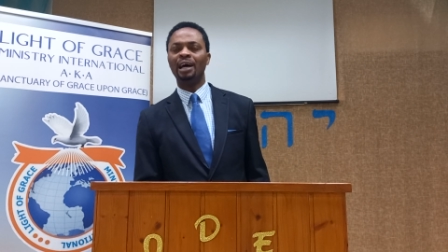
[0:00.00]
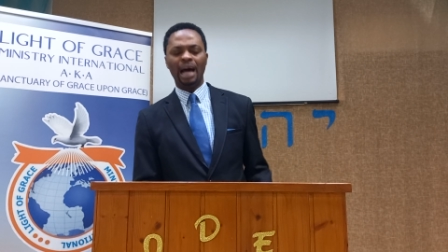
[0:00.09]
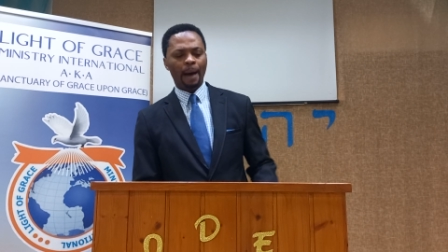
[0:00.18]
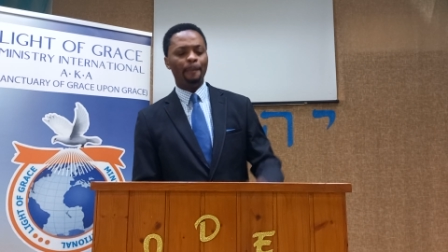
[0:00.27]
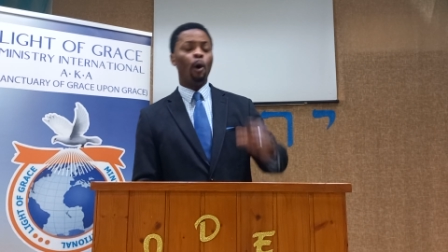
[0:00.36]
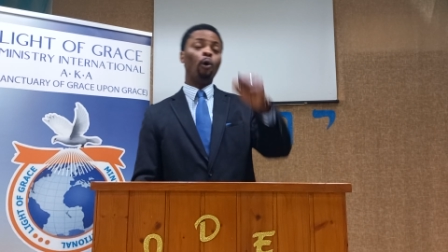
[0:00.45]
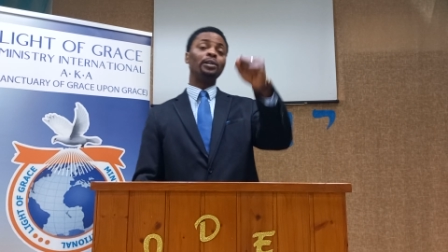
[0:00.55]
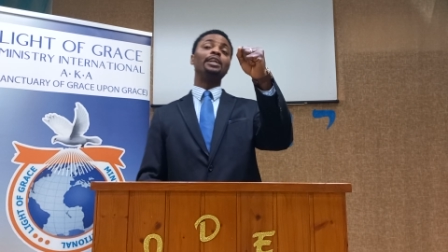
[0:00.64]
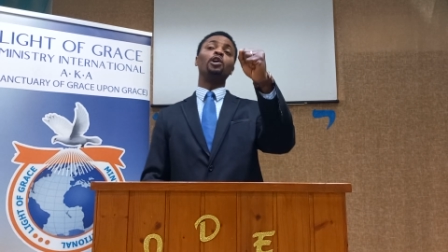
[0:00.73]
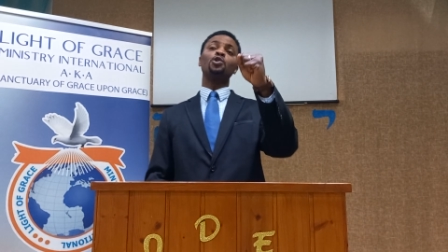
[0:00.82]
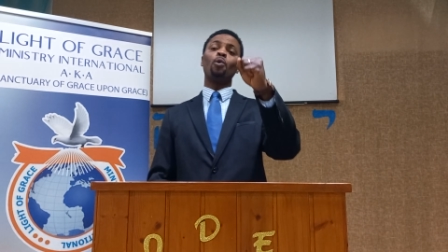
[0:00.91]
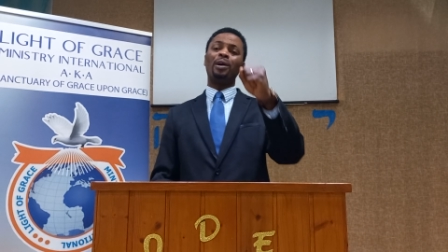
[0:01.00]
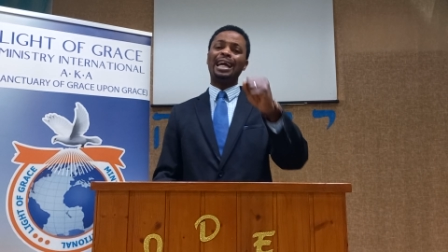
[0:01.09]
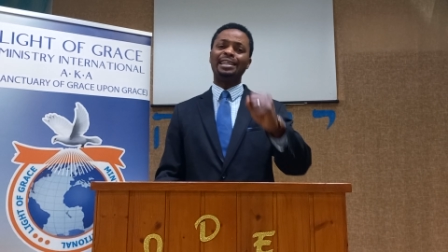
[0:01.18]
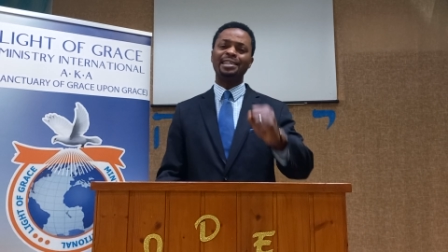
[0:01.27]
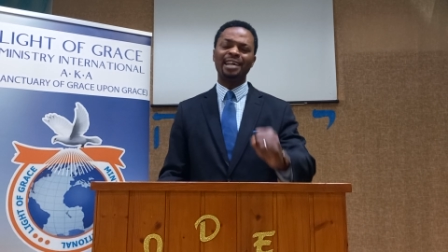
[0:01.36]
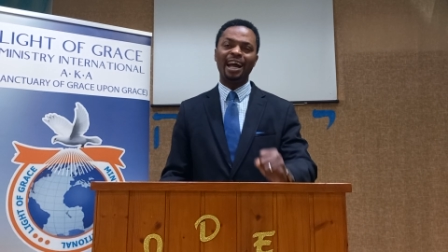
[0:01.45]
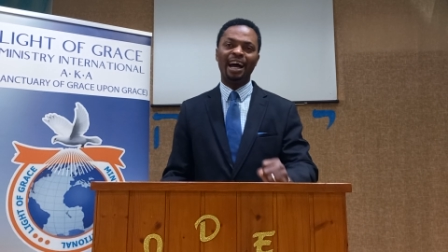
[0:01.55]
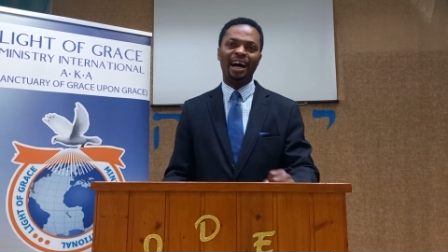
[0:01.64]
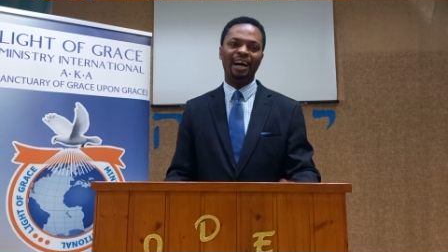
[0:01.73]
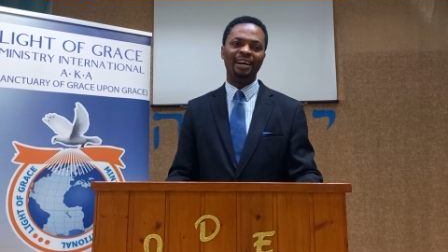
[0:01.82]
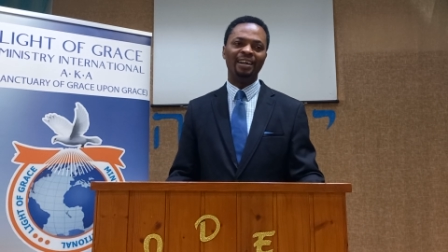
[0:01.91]
I'm holding on to what I
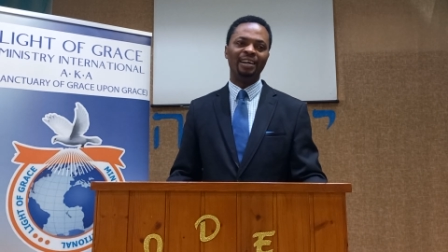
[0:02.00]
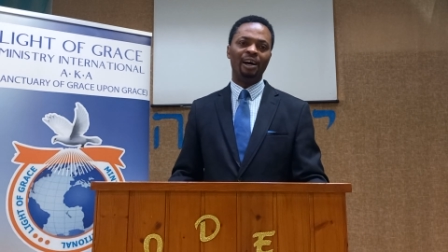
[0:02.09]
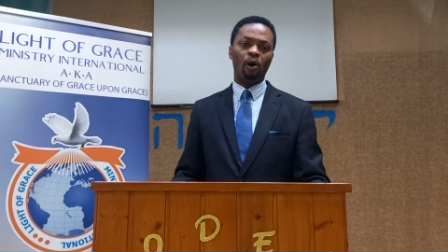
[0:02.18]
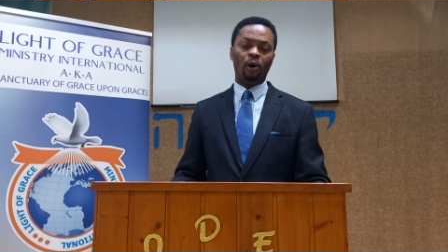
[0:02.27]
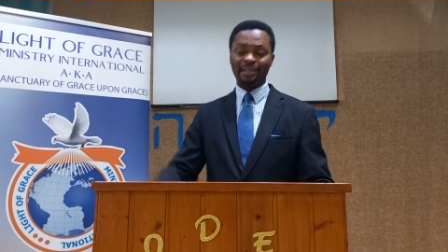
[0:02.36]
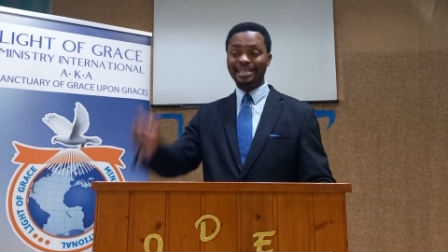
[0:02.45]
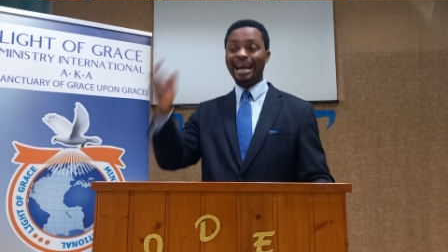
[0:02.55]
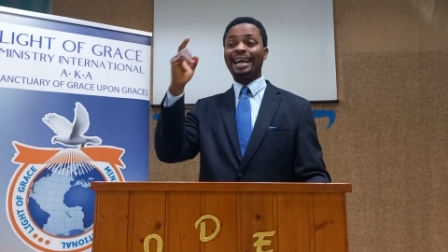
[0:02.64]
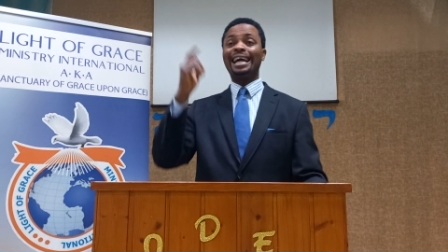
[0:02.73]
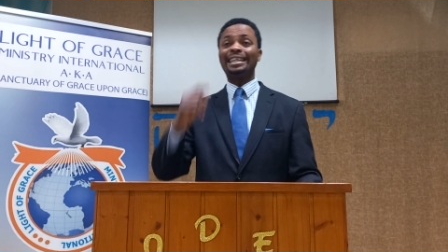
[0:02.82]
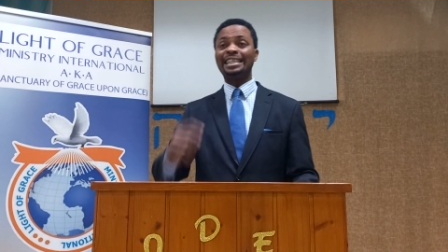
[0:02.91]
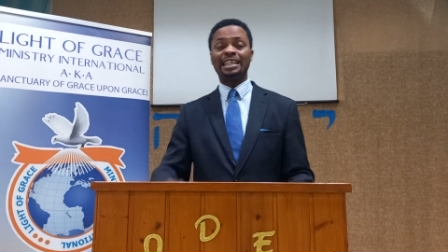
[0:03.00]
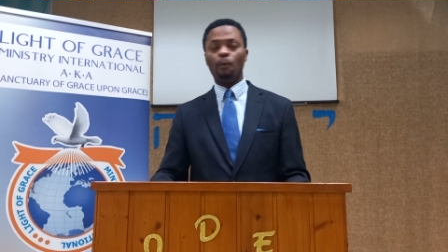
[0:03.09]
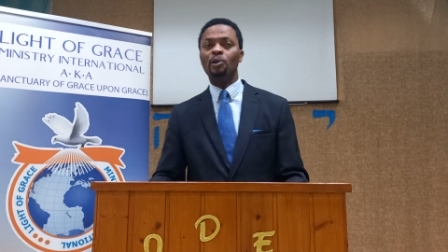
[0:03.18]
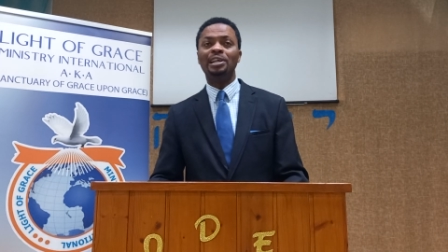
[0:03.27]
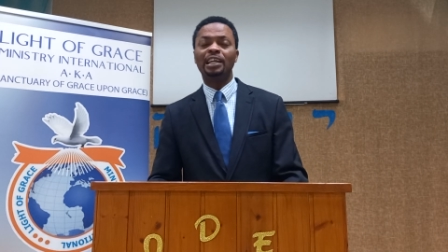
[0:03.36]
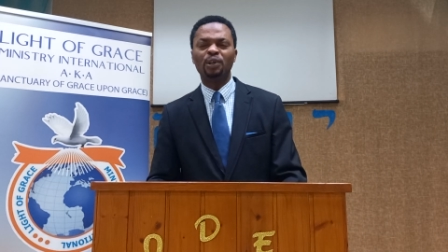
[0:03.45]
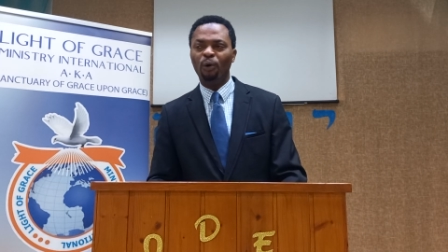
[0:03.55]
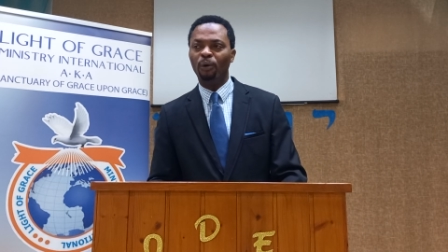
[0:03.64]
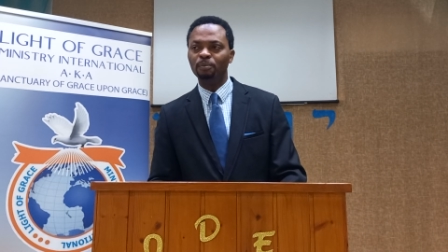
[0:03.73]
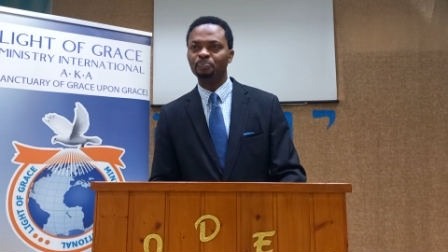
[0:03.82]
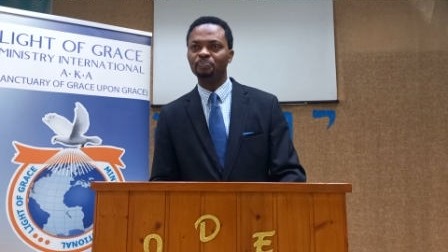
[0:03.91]
desire. Until I get it, I won't let
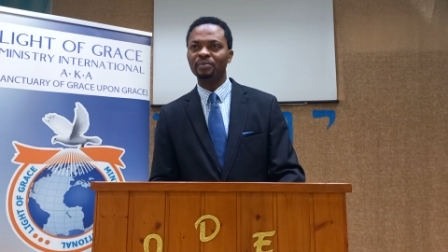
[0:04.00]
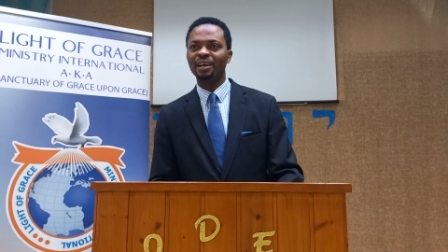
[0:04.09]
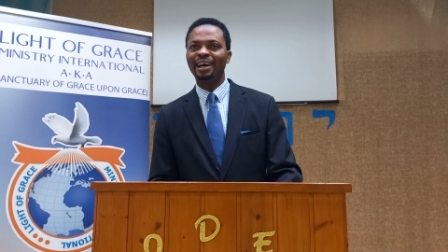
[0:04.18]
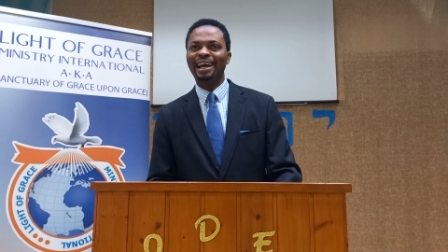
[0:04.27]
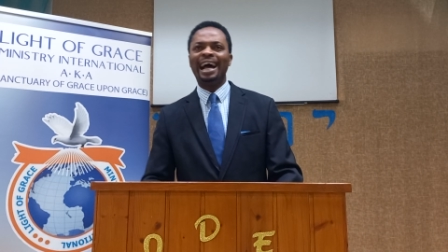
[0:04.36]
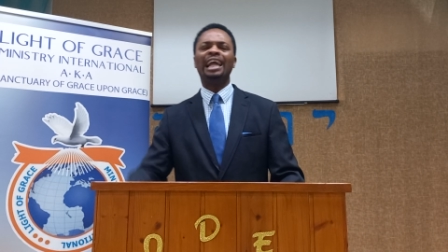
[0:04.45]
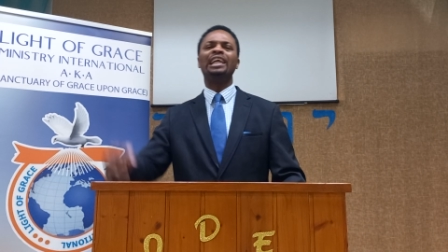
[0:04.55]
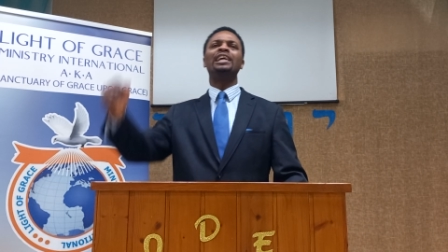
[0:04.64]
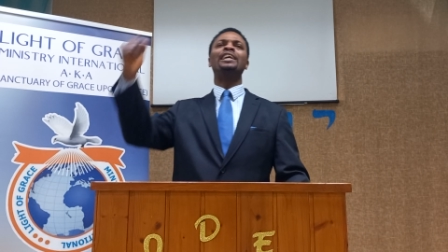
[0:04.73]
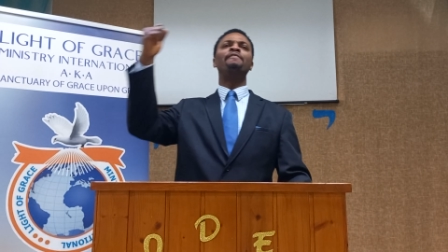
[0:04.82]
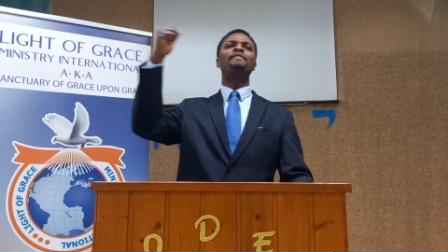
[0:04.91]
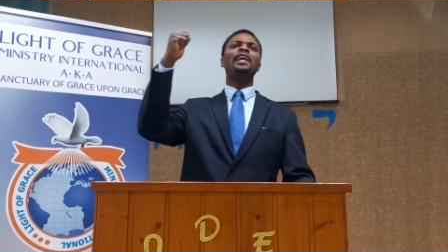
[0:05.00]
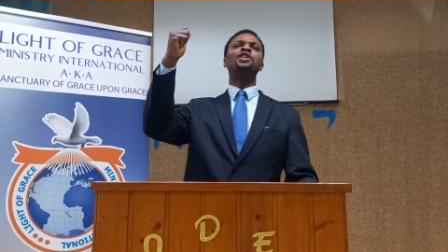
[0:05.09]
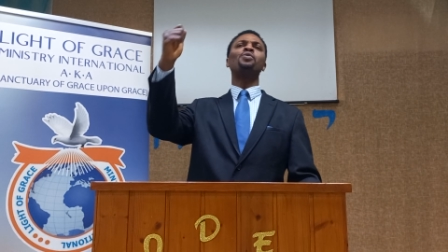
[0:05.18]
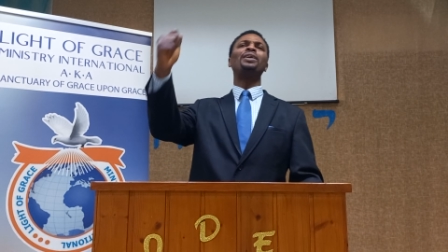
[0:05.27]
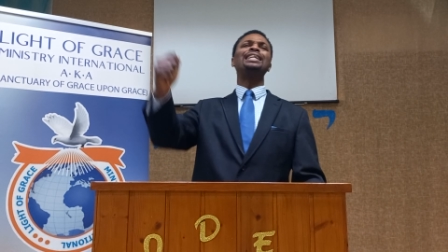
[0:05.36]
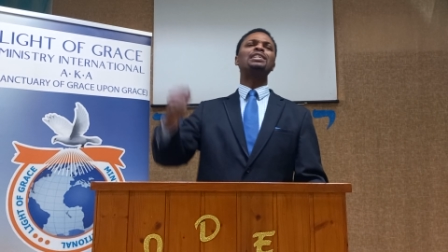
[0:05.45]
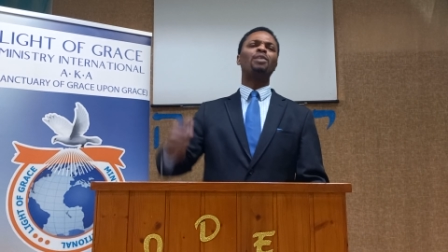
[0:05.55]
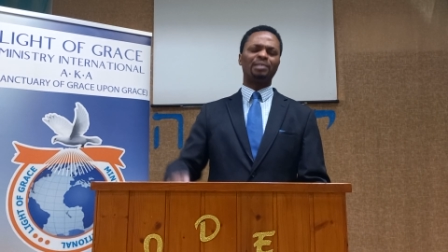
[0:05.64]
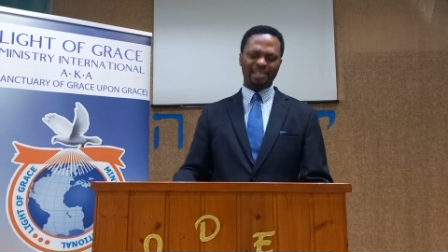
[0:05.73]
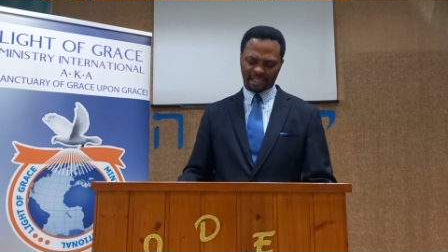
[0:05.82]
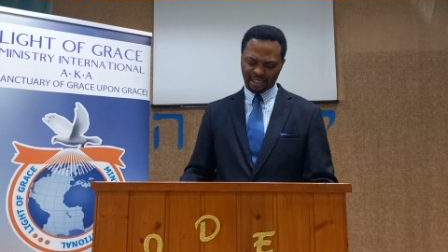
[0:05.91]
go. And he eventually
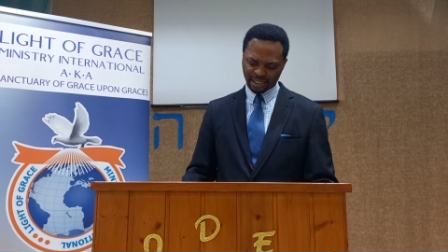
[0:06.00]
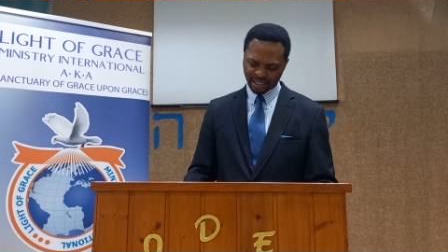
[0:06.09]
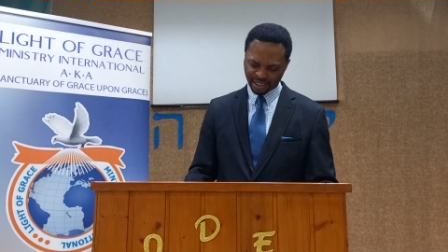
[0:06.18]
got it.